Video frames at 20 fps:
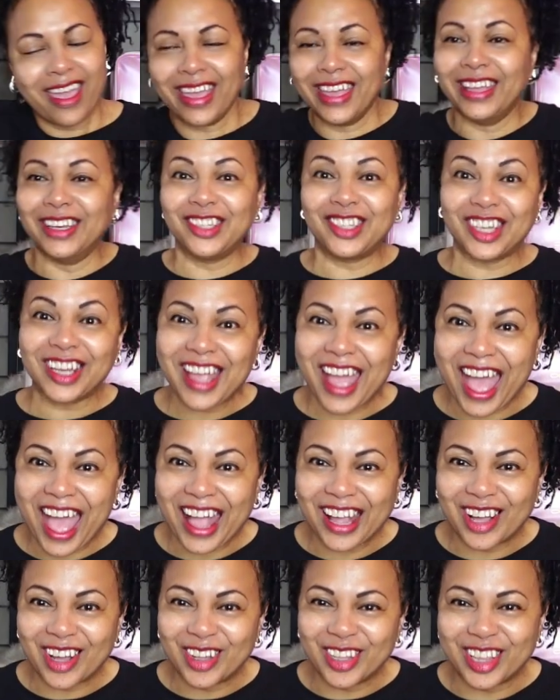in
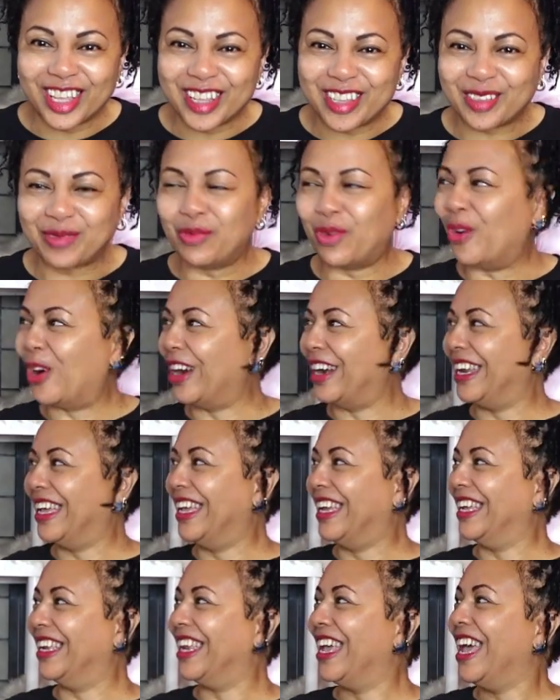Chicago this
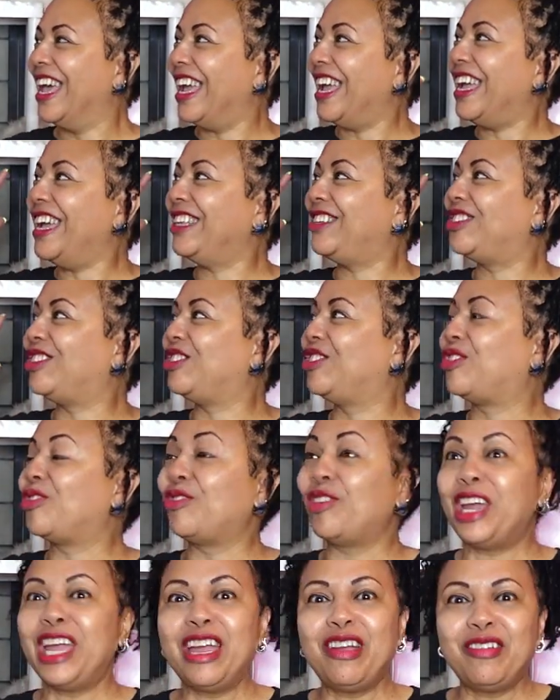morning, it's
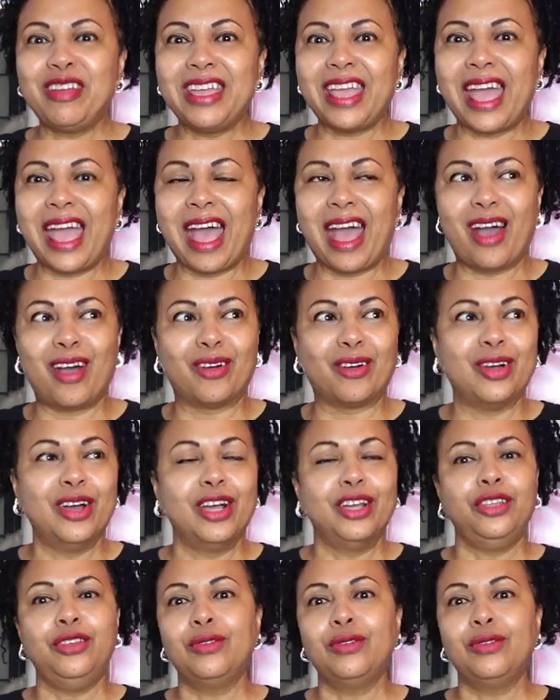dreary out.